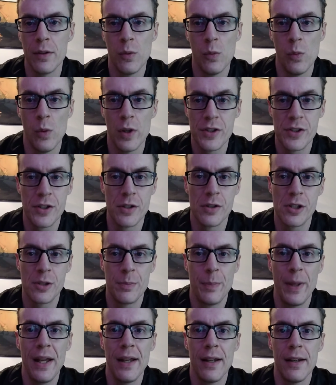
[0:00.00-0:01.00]
once you
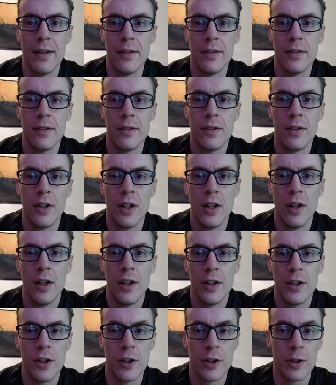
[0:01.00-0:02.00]
spin,
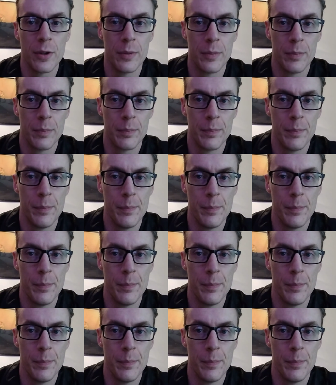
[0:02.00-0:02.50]
you're